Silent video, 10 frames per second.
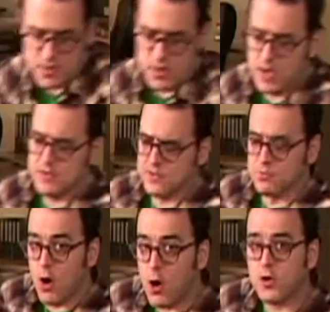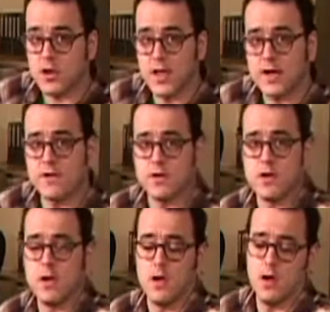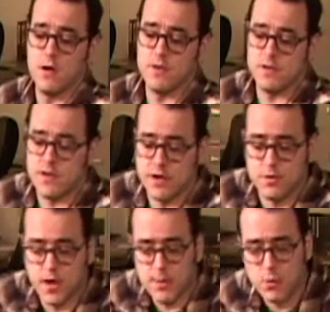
a small collection of Nintendo Game